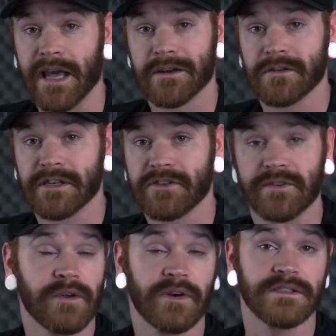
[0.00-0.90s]
not only do
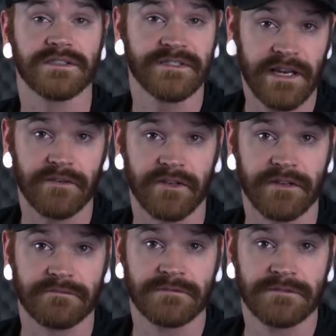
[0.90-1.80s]
they want it to sound good,
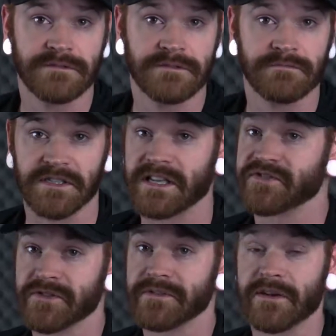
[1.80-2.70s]
but they
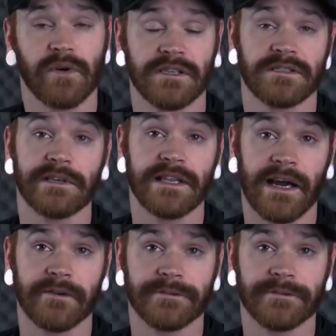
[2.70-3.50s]
certainly want it to be loud,